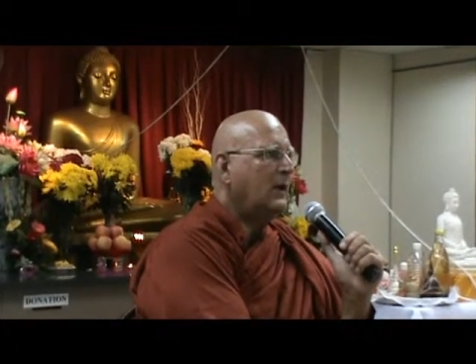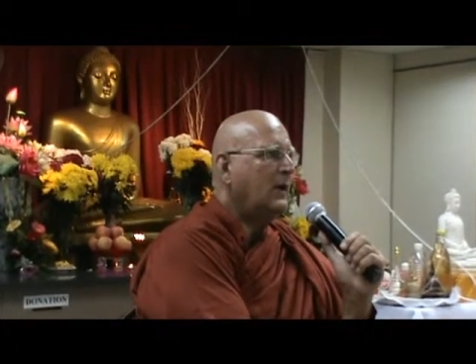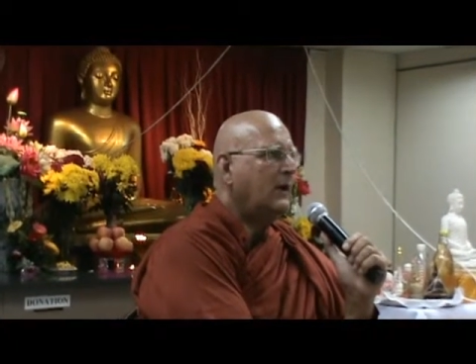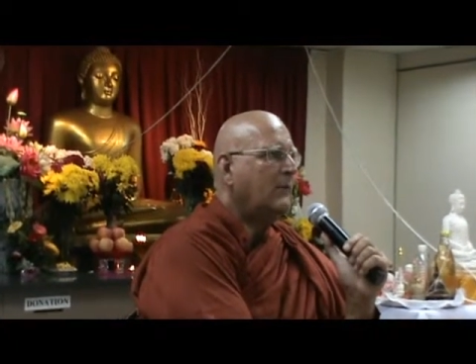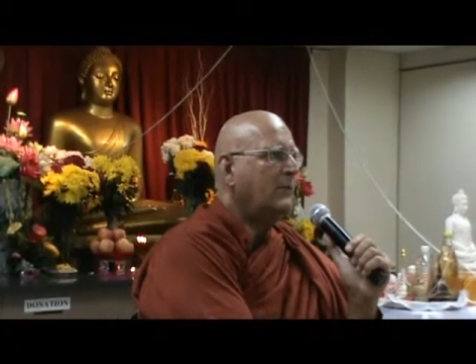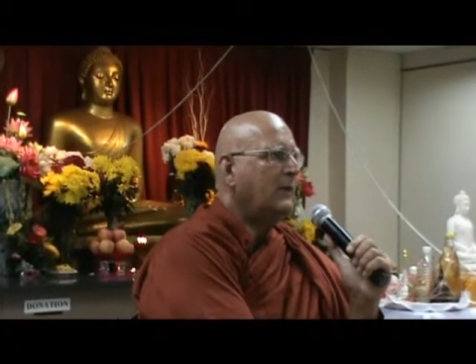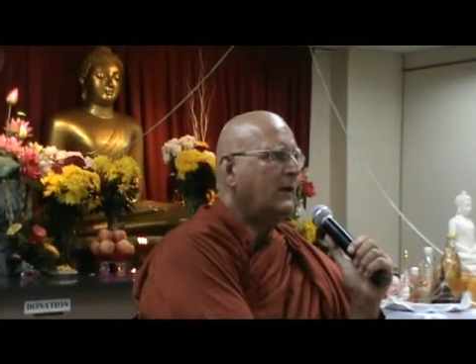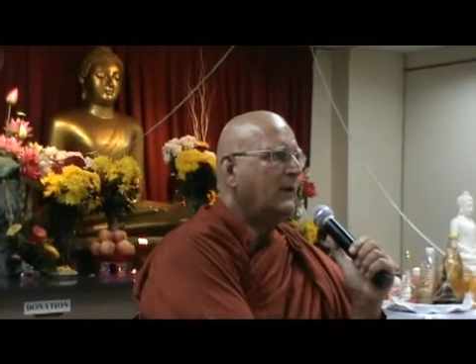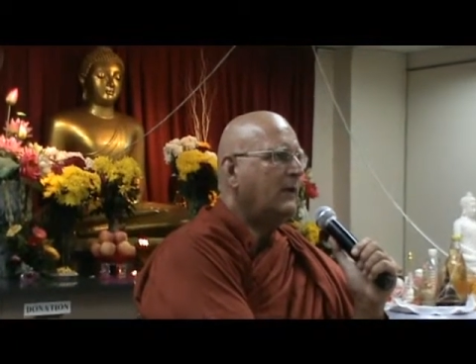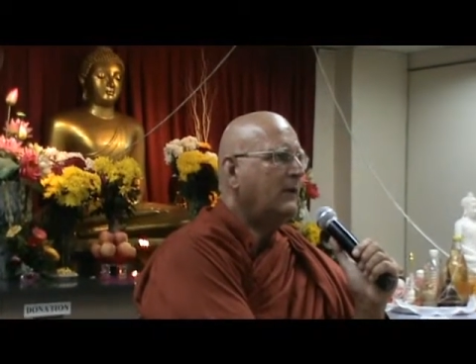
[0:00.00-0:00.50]

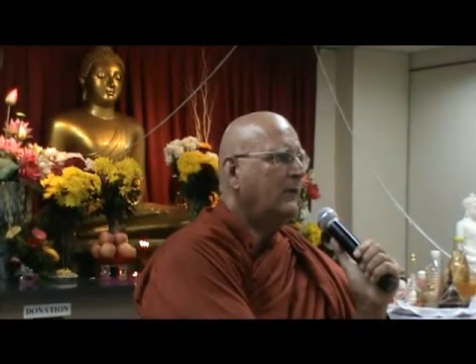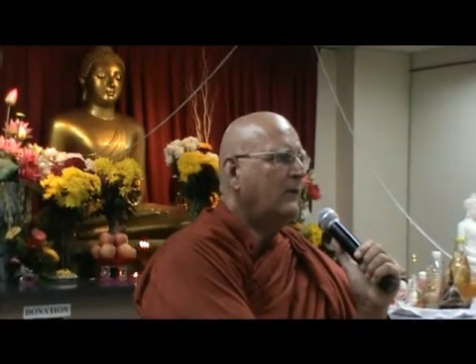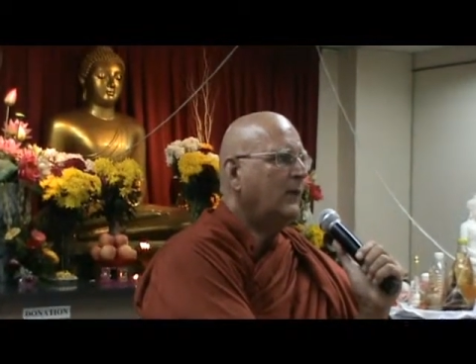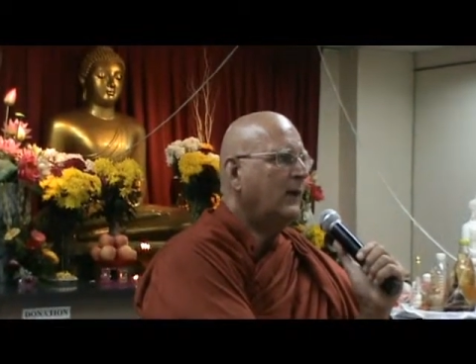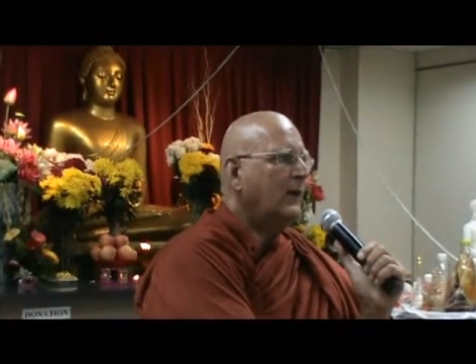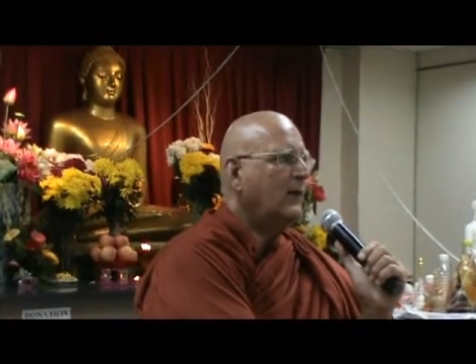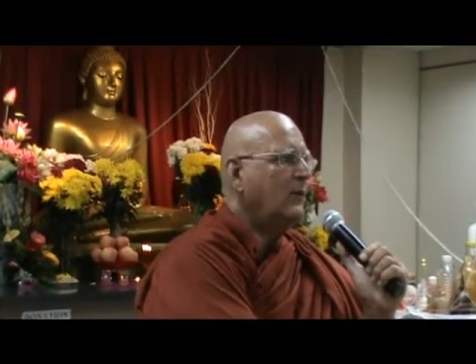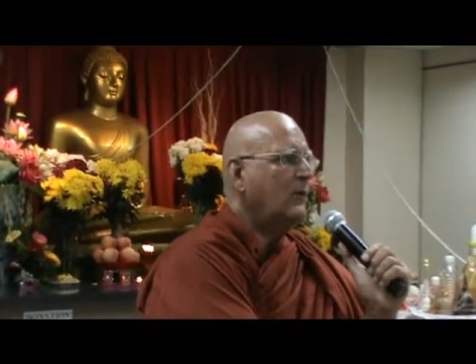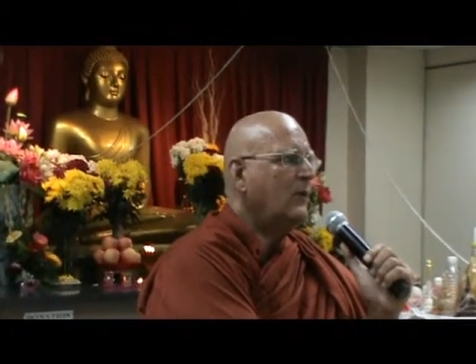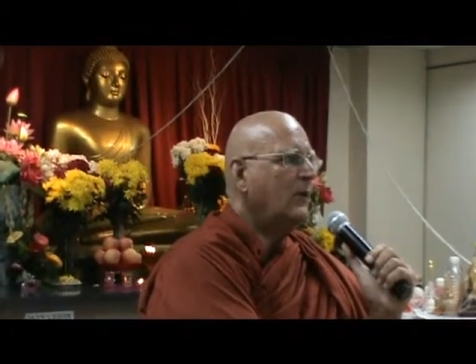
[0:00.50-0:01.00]
unhappy,
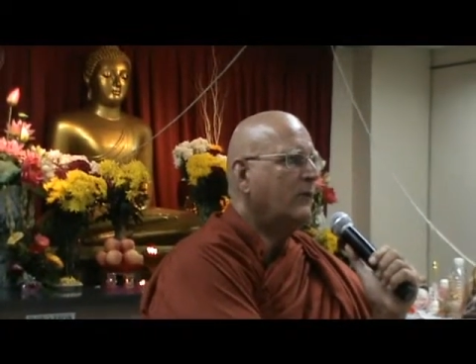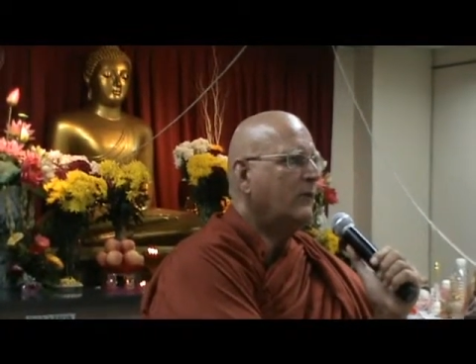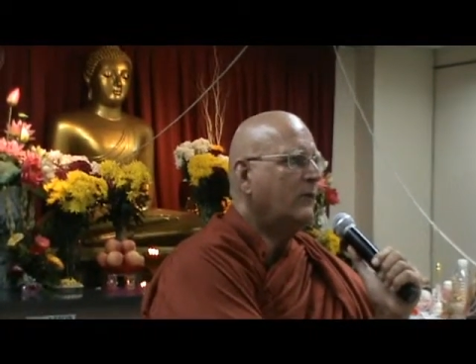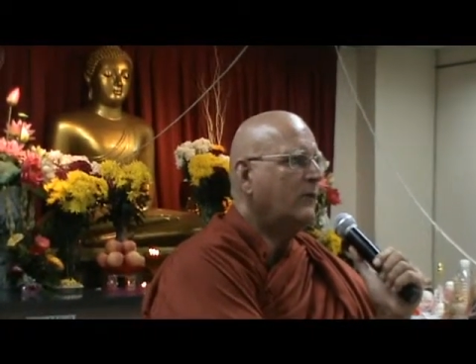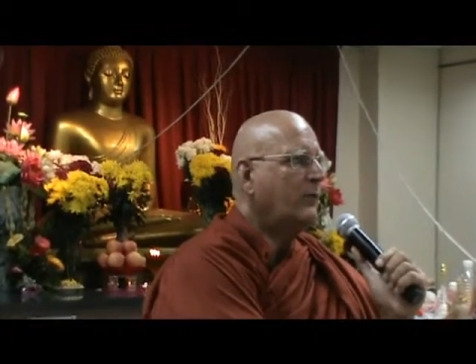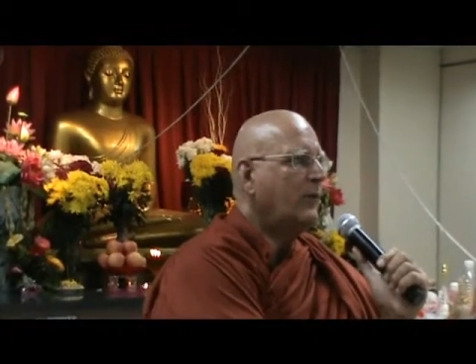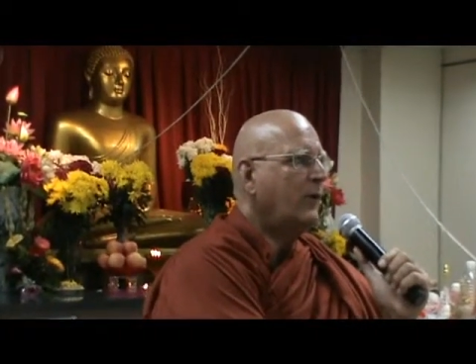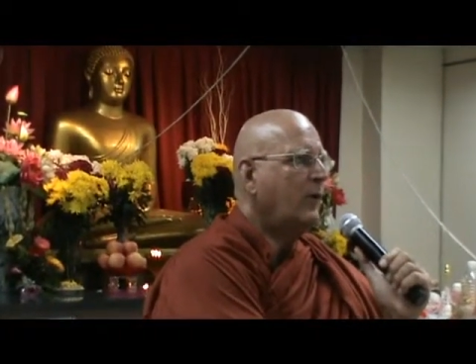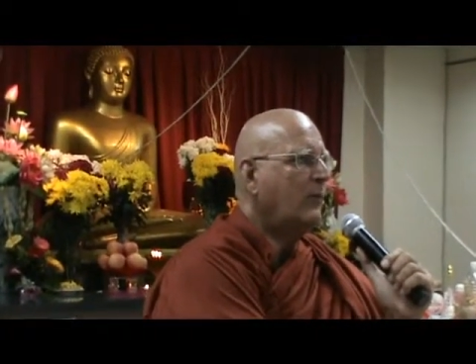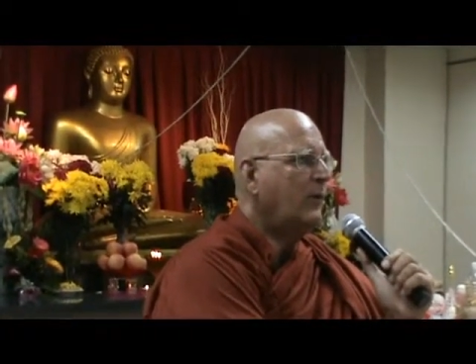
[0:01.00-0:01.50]
whether you
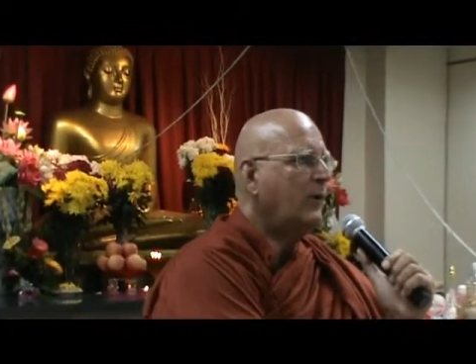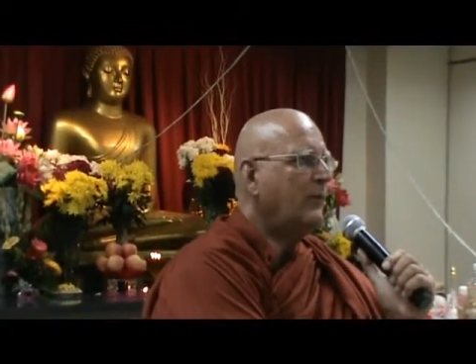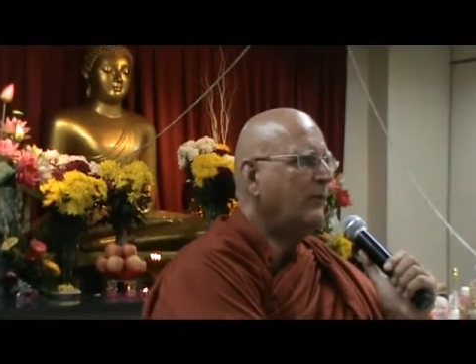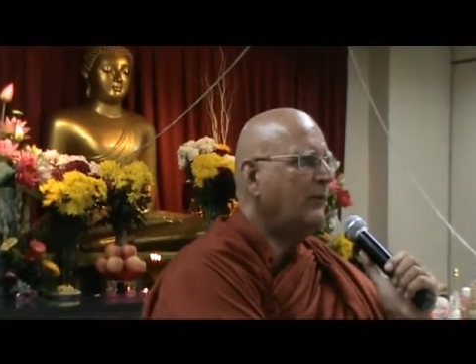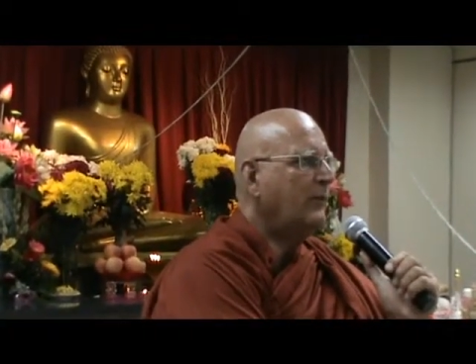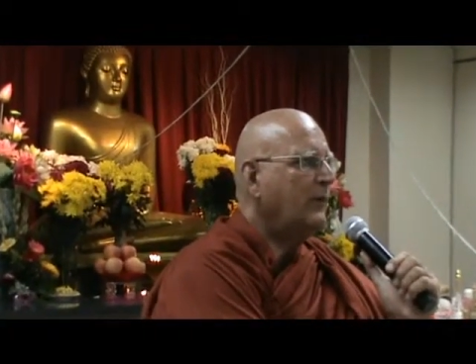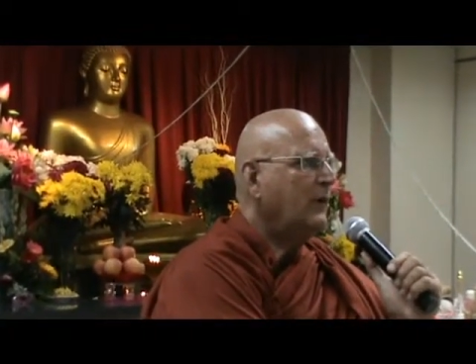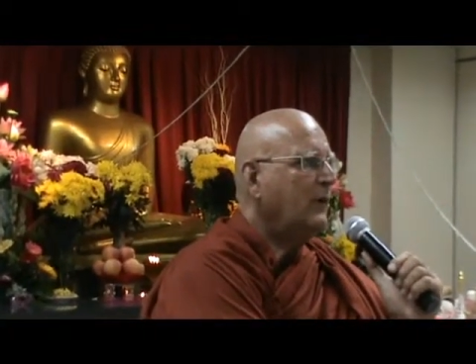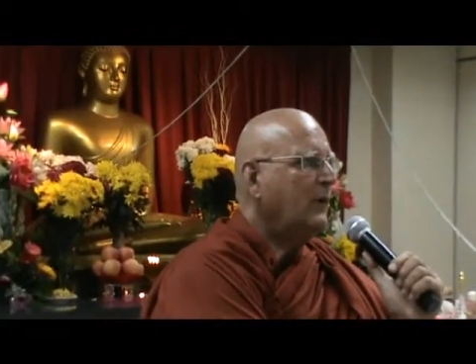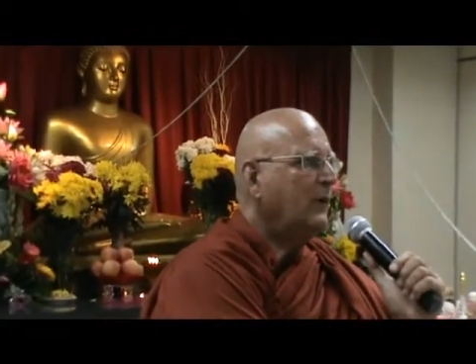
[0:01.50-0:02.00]
have a
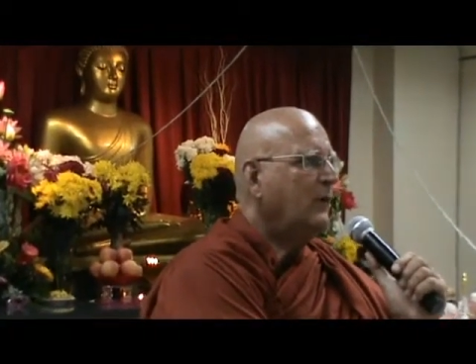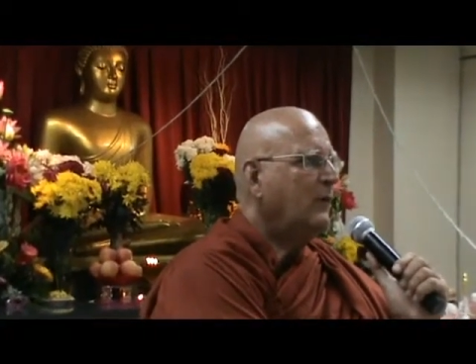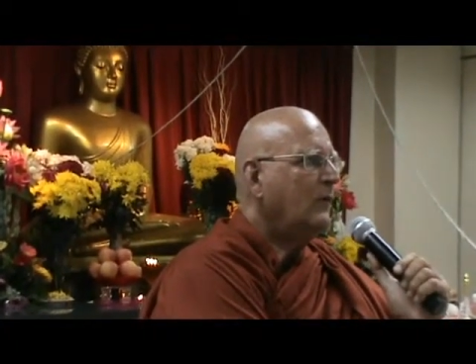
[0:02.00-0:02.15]
problem,